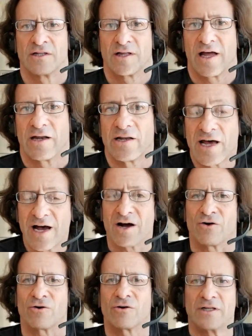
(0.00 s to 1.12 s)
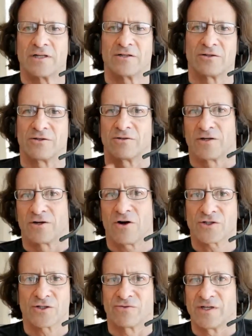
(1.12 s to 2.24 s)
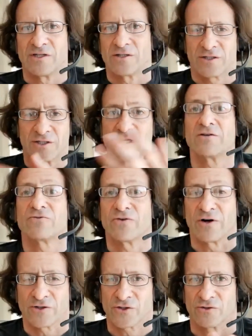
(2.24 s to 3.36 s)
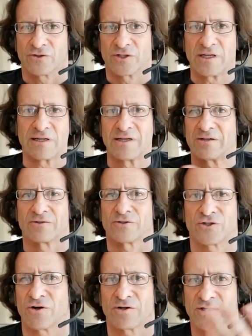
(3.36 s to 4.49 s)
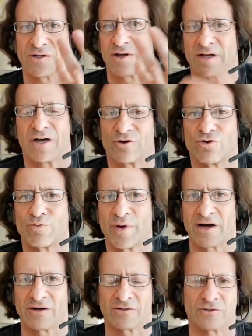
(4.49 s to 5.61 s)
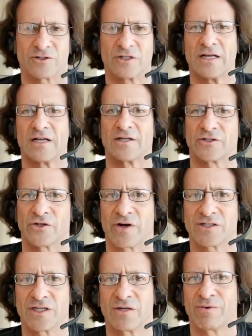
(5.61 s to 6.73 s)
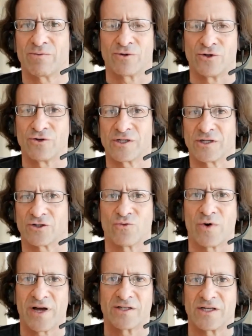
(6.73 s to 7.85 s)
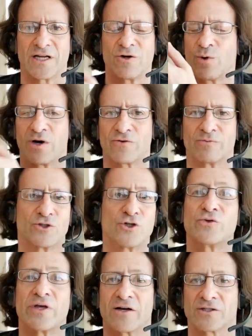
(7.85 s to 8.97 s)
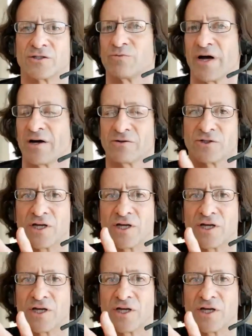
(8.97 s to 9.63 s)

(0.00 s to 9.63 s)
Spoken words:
And now the cost of these seed fasts on SeedLegals starts at like £100. So I see people using it to raise anywhere from £2,000